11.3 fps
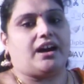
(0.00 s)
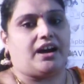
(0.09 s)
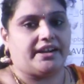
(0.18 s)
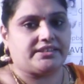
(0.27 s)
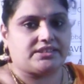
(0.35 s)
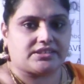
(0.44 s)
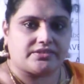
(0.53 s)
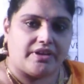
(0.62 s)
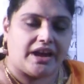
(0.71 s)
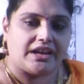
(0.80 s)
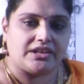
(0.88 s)
either the
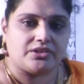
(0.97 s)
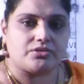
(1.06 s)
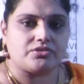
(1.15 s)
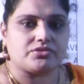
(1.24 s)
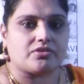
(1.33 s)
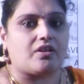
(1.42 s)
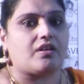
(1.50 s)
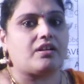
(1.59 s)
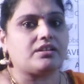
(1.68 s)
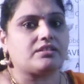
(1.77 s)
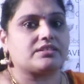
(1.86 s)
values
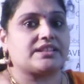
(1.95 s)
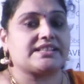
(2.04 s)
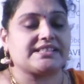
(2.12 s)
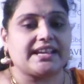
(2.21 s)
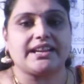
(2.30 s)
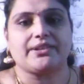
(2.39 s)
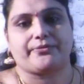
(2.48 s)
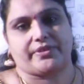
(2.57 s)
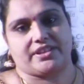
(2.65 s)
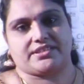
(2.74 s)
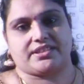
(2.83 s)
or the cell
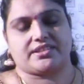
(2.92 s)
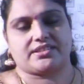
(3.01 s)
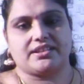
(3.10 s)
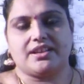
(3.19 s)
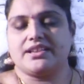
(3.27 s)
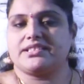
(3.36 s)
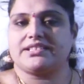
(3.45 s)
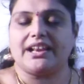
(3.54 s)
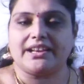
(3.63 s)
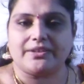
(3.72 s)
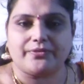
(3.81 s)
references.
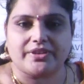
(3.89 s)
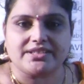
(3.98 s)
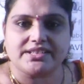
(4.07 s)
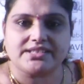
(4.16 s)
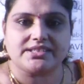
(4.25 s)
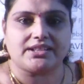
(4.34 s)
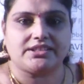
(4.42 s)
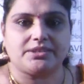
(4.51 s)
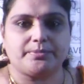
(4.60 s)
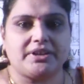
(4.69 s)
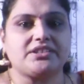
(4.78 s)
Cell reference is
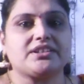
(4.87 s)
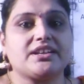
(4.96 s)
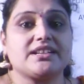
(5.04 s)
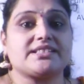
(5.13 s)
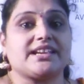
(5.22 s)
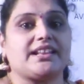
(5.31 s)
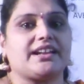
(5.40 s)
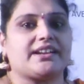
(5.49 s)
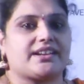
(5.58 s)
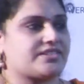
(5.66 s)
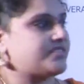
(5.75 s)
nothing but cell
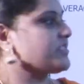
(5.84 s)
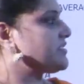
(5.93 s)
address.